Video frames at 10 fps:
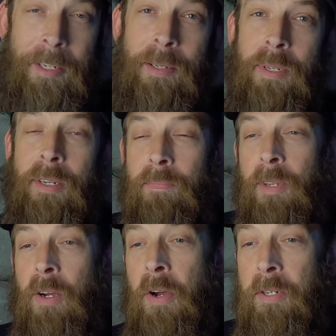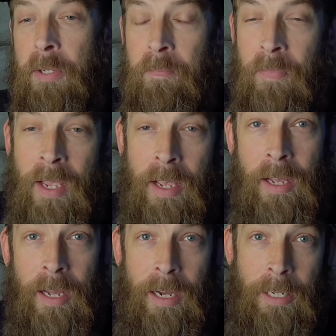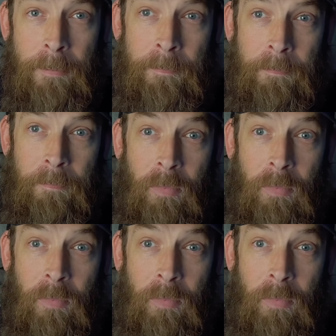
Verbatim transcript: to be a, a haunter. Um,